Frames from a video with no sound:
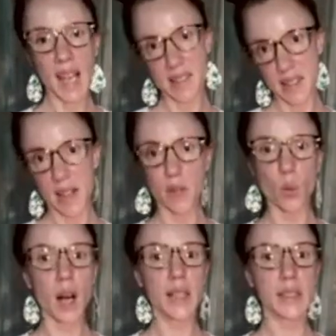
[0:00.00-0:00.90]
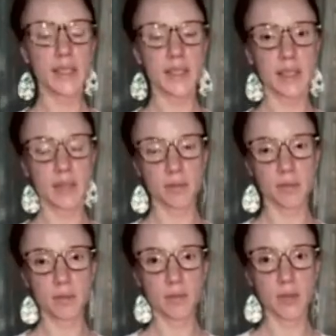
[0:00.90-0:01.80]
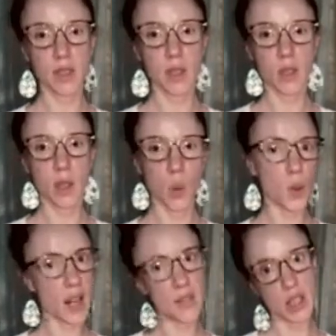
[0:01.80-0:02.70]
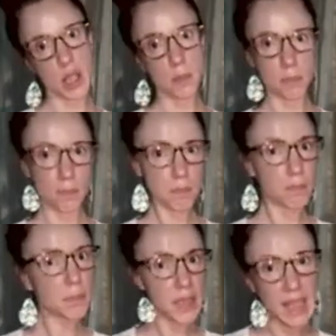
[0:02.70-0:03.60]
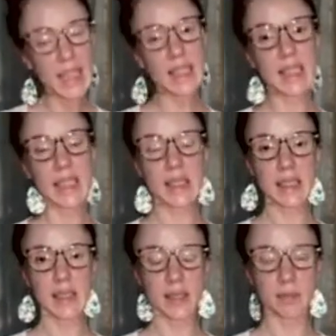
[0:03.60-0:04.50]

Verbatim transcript: as it ever was, wherever you plant it.